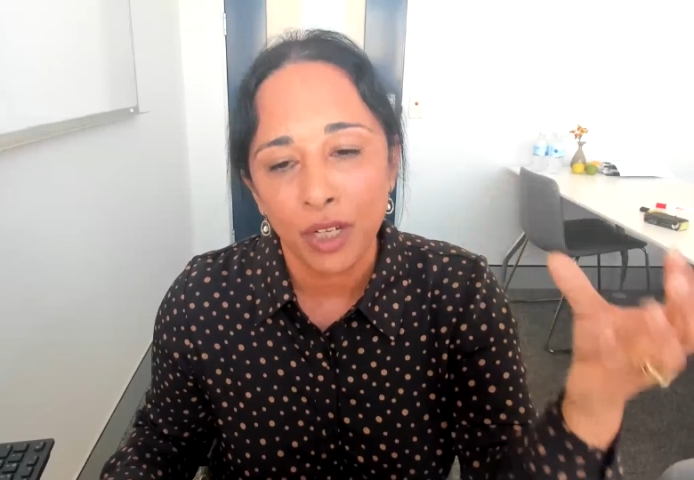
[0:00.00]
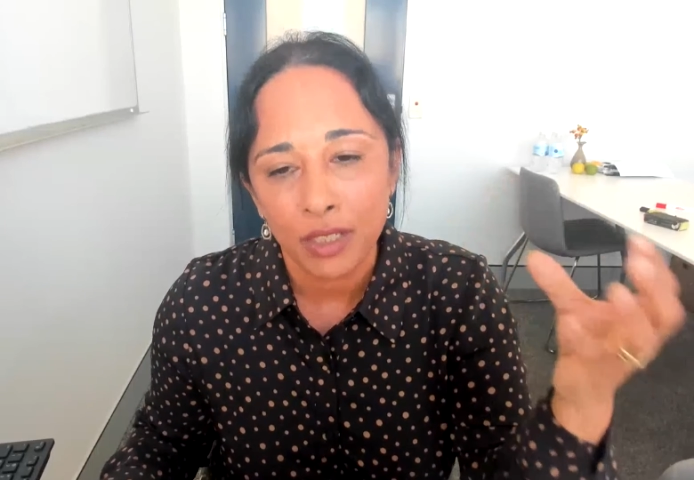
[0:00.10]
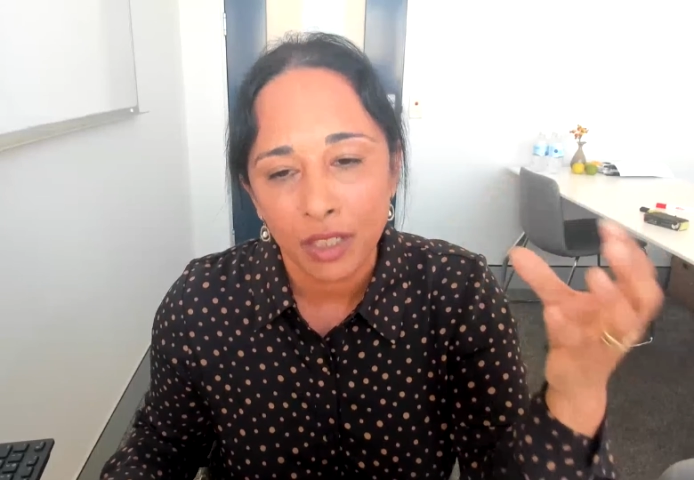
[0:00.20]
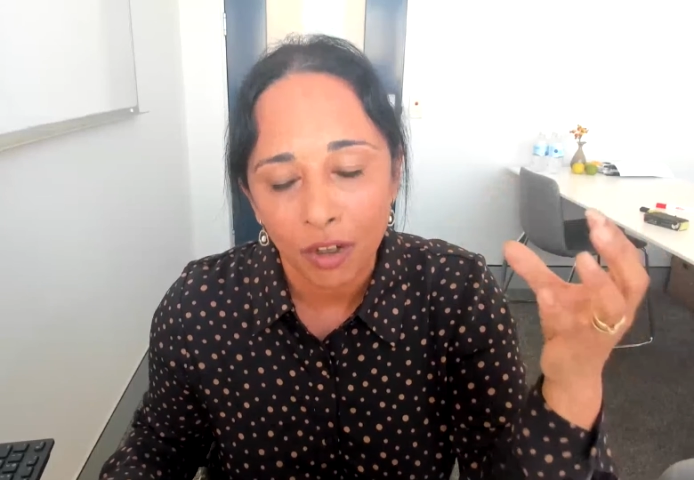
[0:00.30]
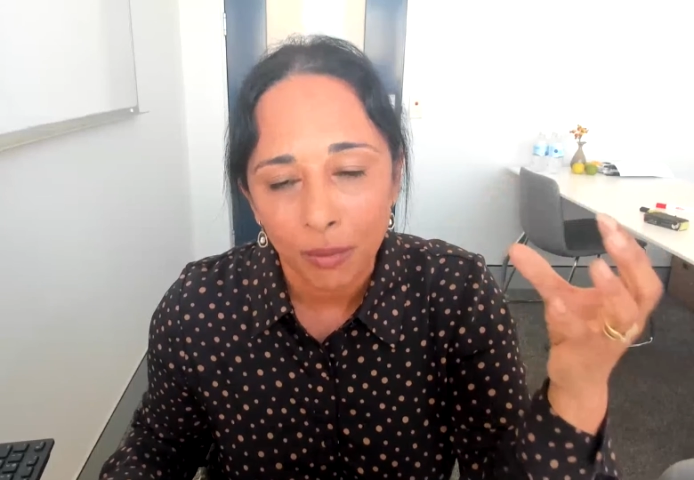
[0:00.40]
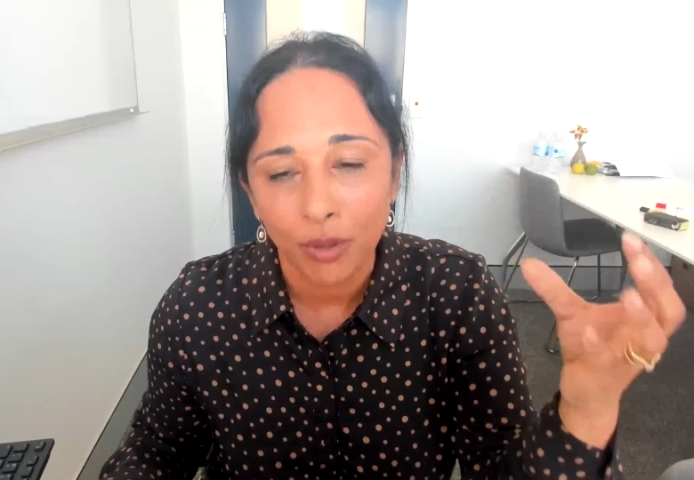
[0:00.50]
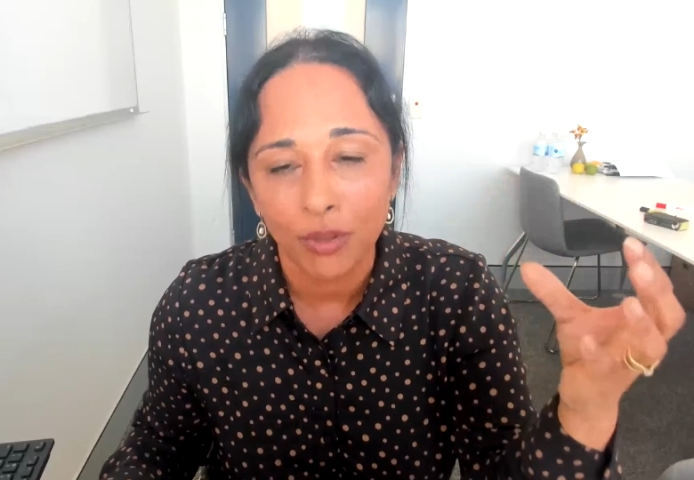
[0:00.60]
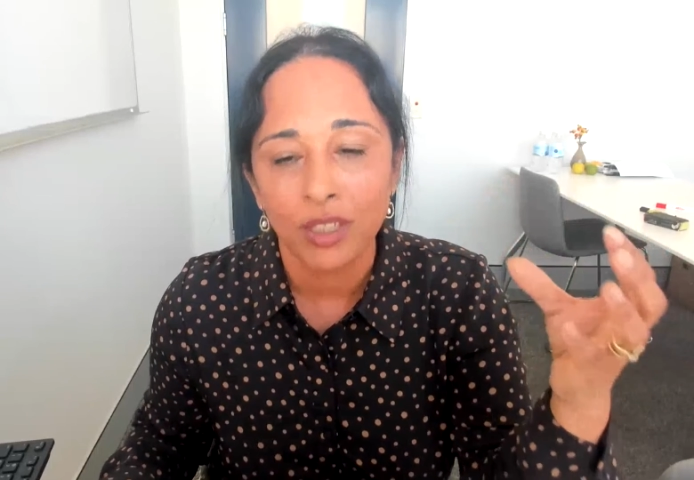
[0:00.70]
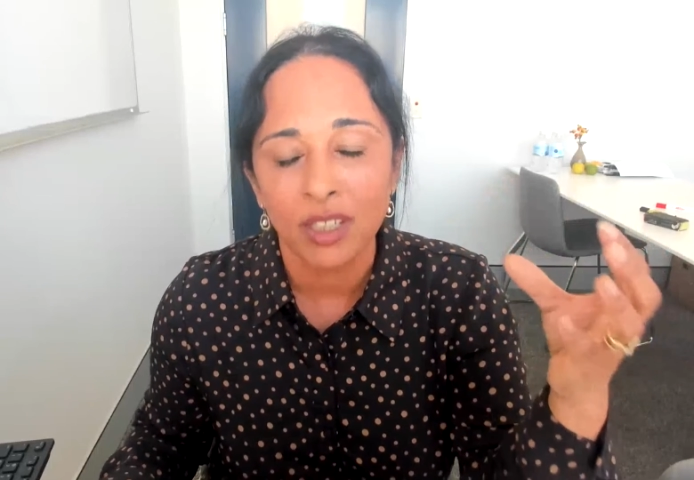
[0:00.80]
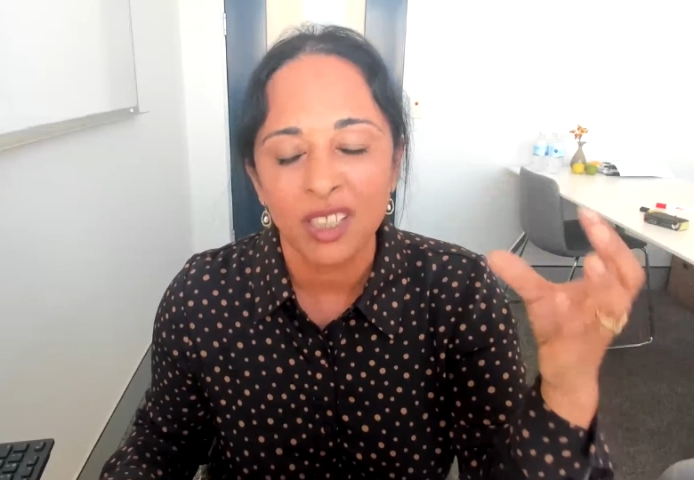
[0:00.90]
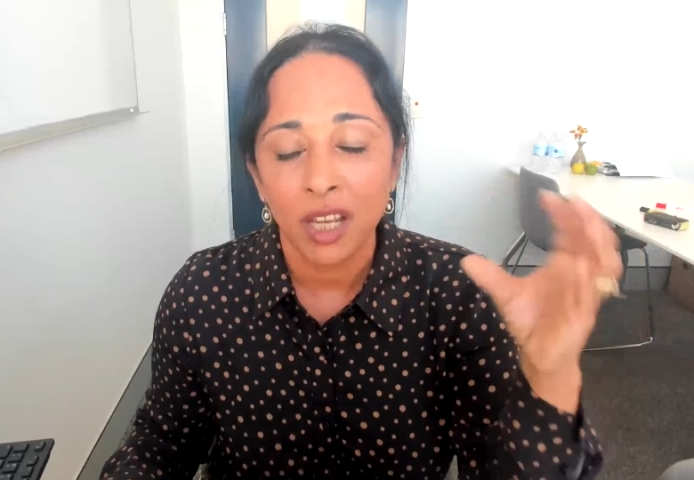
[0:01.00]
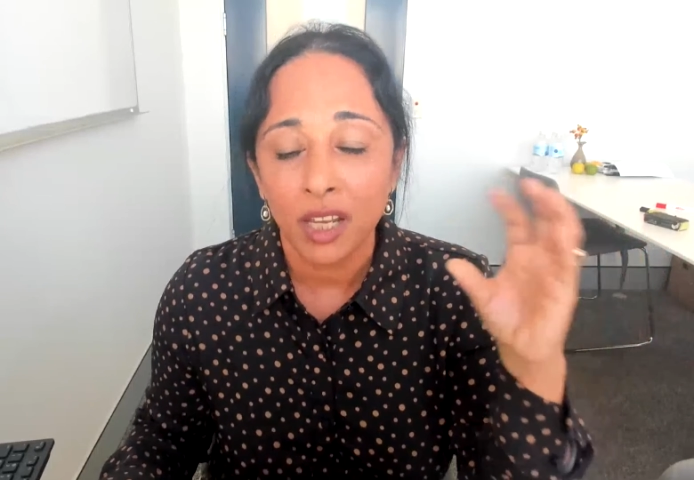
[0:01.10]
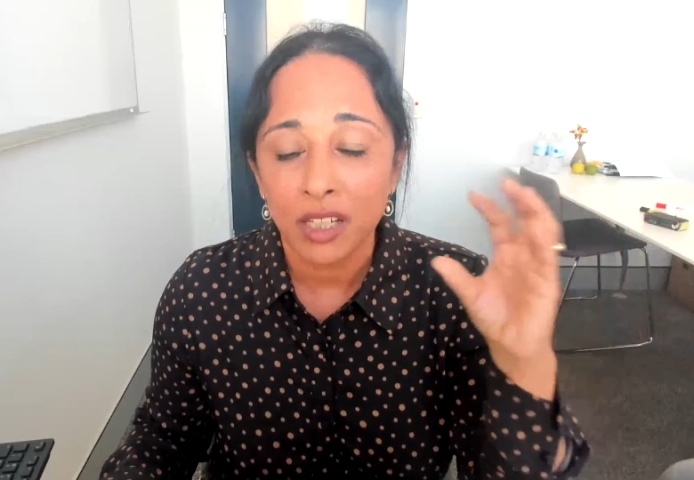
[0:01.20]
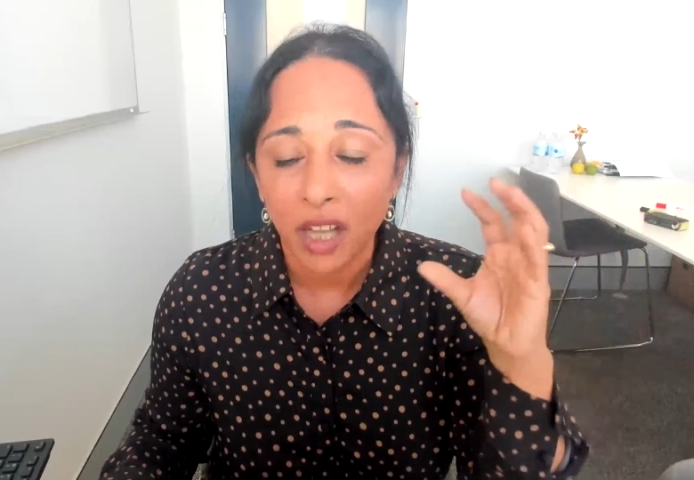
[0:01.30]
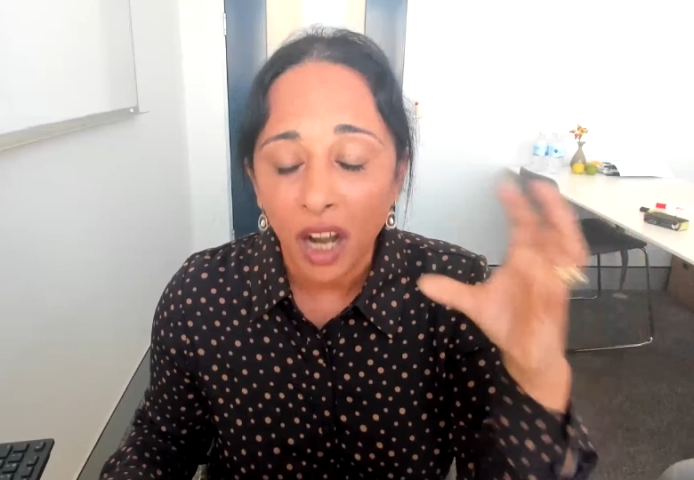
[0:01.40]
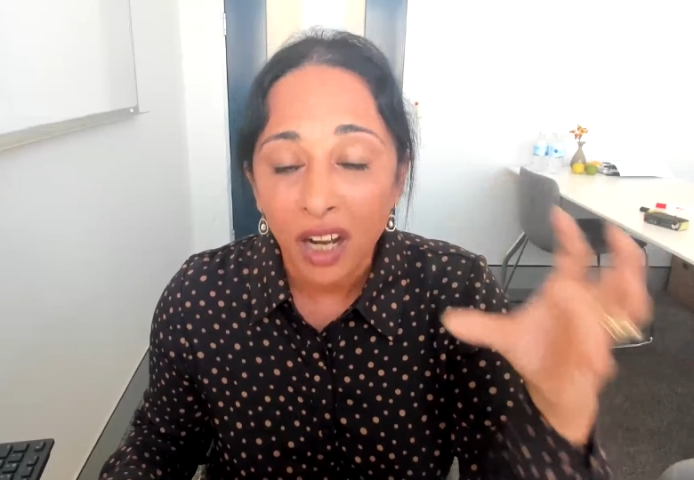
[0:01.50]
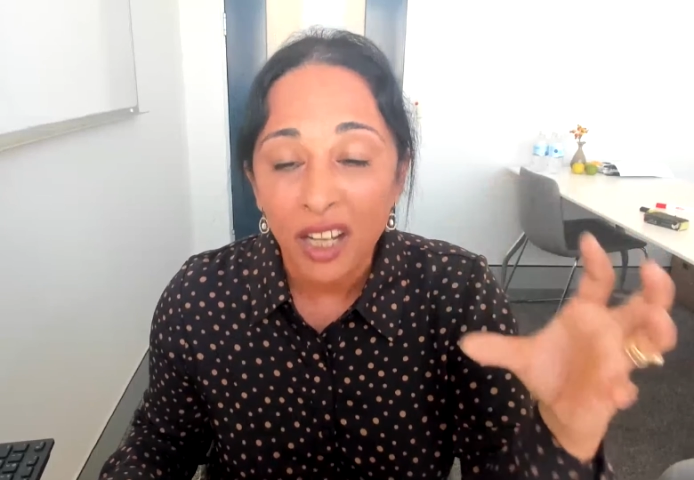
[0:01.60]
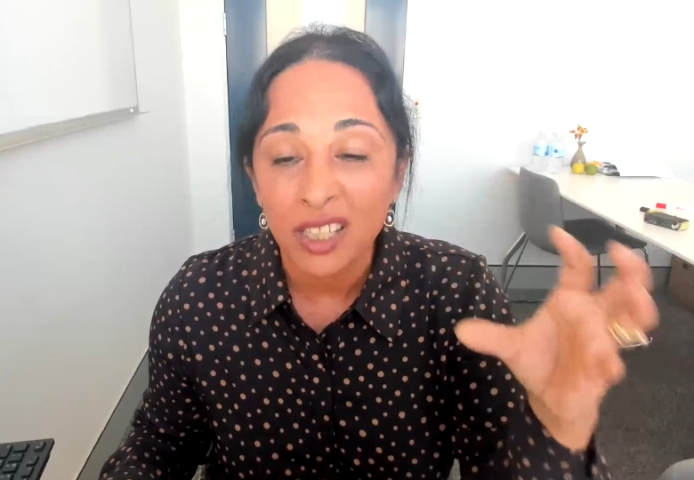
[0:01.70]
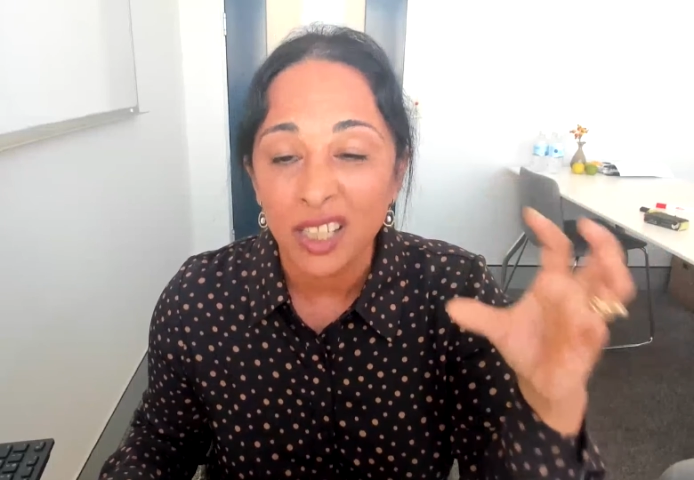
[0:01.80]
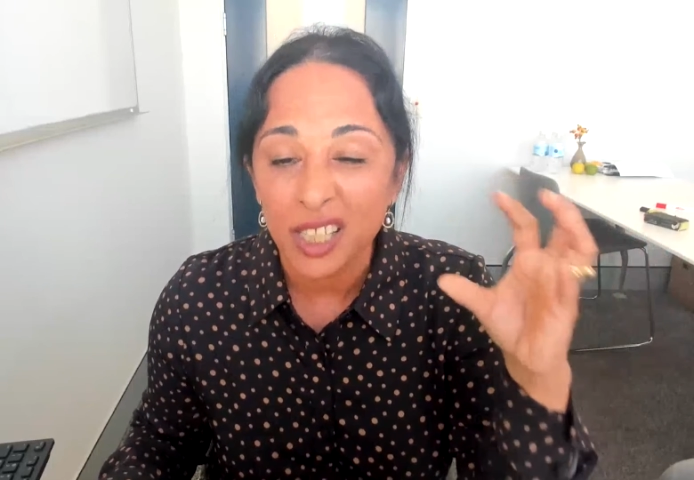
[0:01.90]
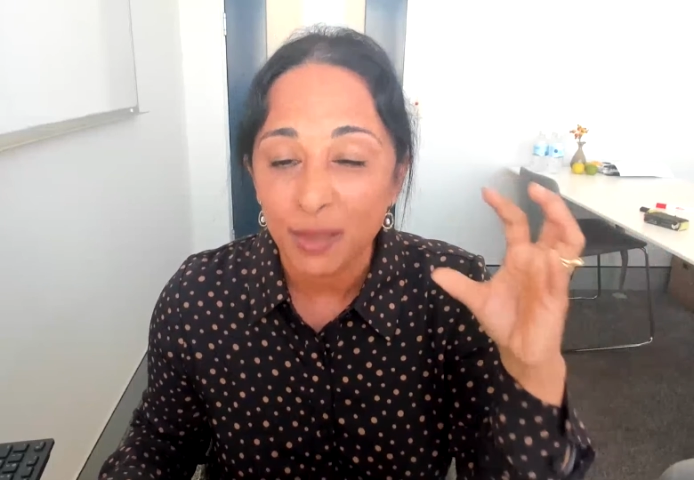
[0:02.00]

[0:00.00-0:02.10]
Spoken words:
epigenetic therapeutics targeting